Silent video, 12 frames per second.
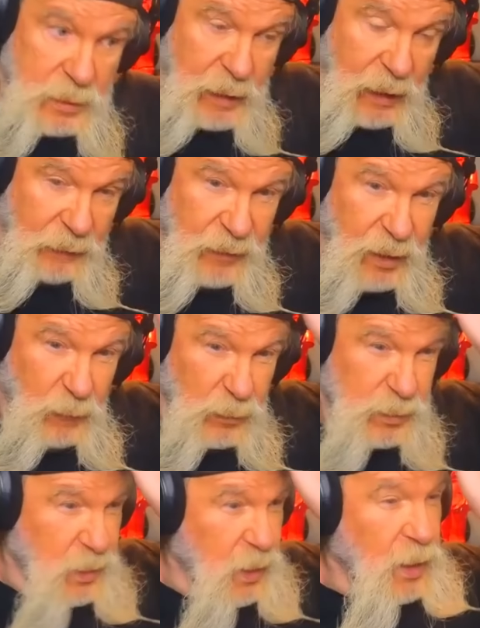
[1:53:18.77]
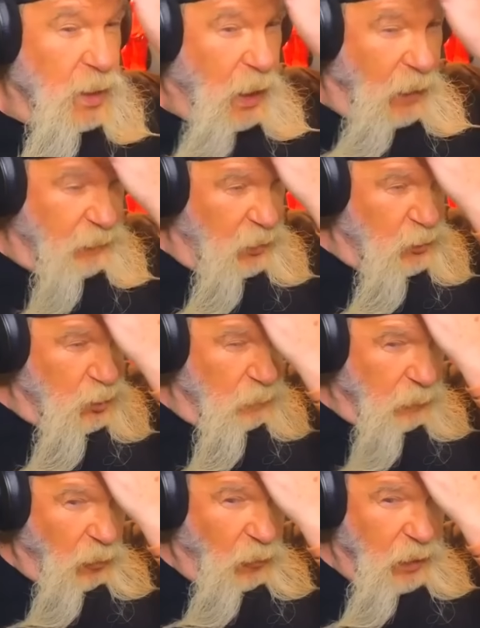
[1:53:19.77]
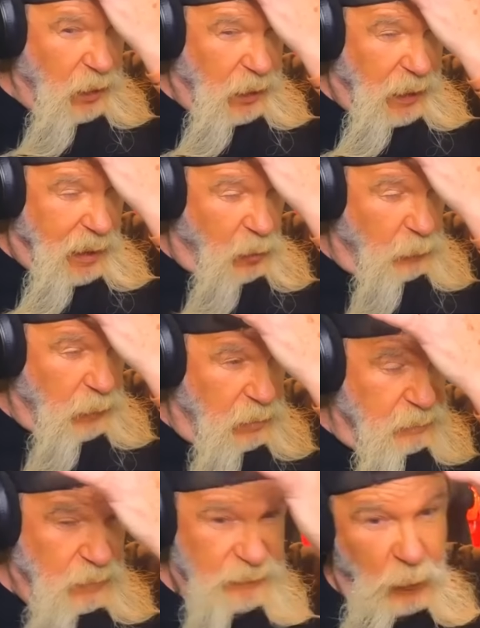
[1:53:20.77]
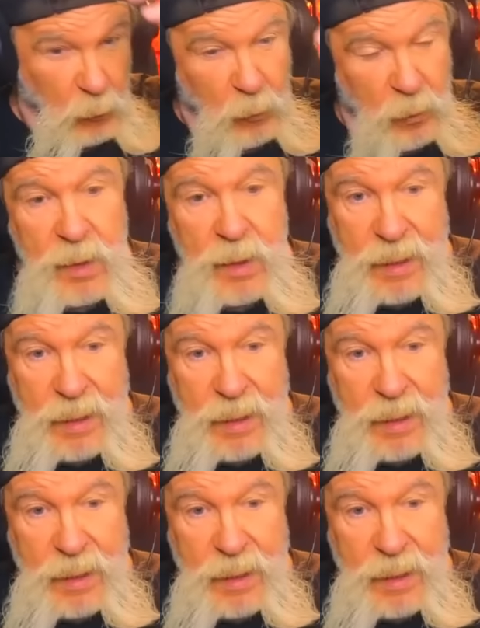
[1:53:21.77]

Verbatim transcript: I think it was I think Jim Barnett had hired me before,